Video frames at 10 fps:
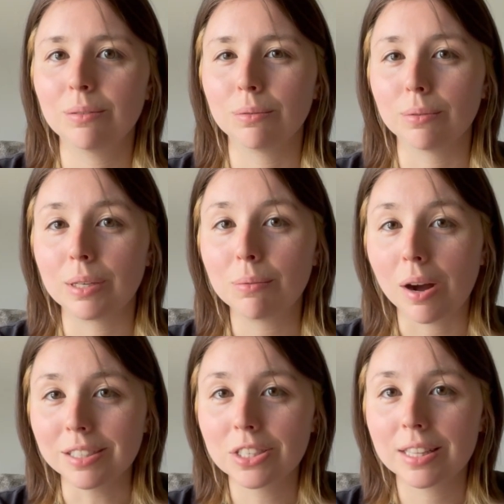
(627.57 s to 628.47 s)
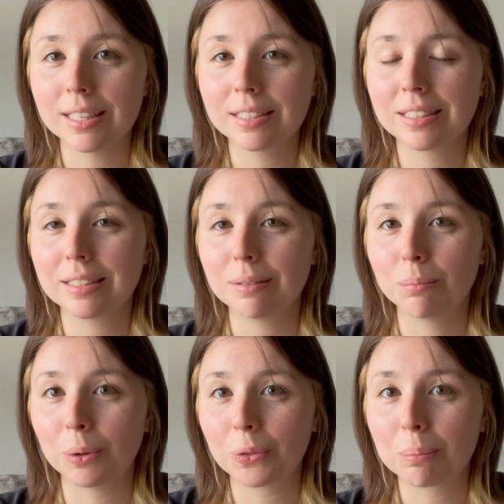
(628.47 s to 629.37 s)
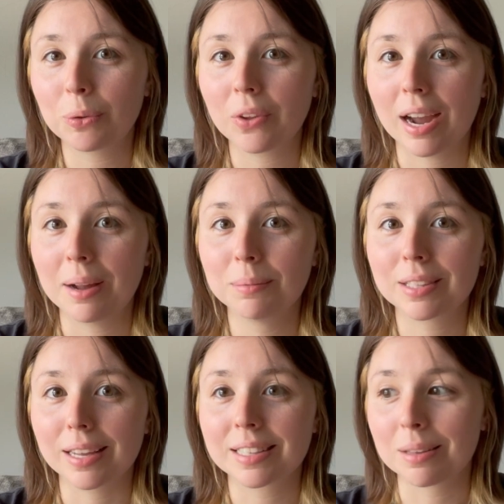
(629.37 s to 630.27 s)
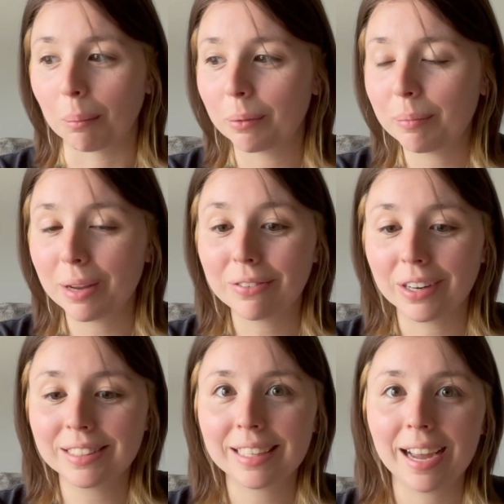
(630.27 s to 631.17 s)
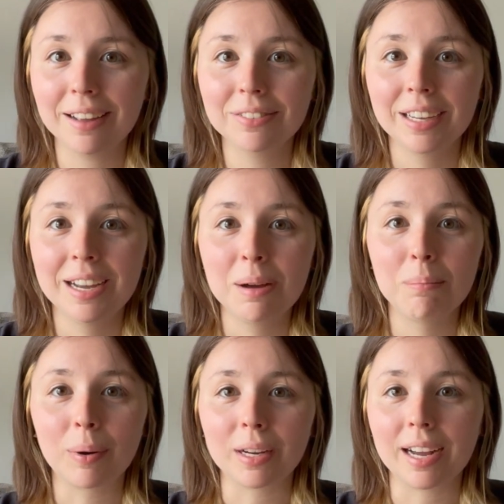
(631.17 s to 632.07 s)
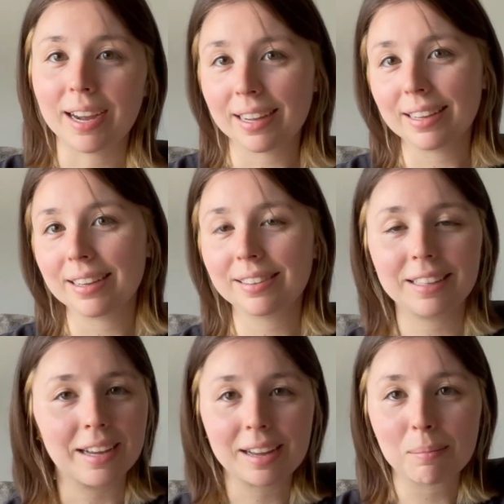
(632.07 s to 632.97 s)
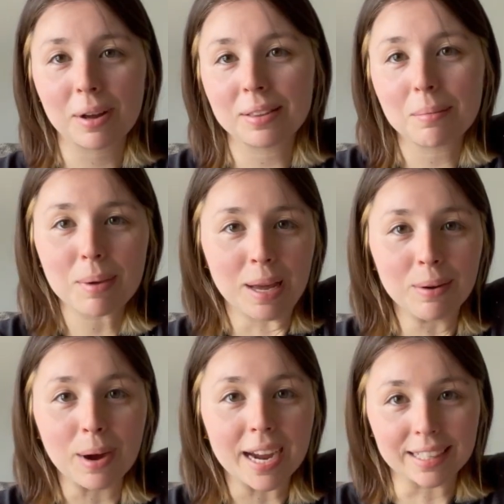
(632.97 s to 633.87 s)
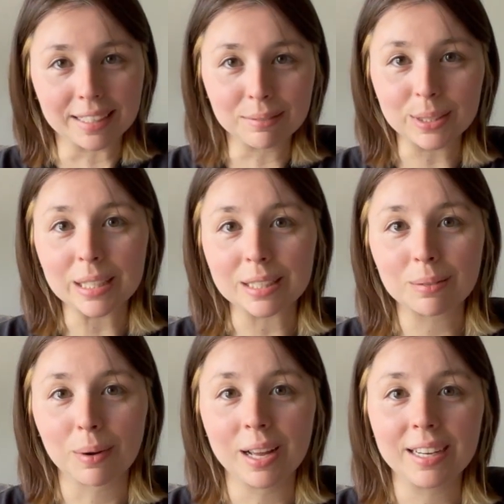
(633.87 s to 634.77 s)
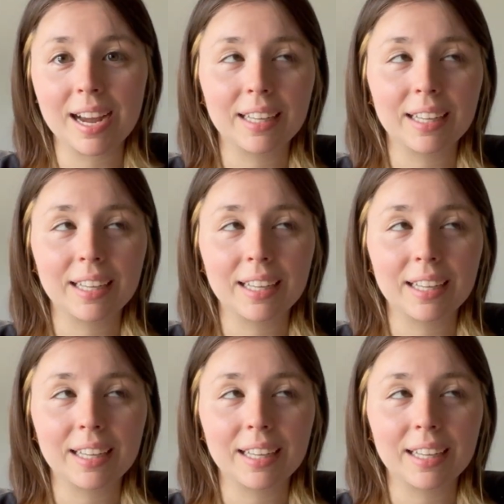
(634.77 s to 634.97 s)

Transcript: rewatched this multiple times like some of my friends have, but I am on the bandwagon with this one.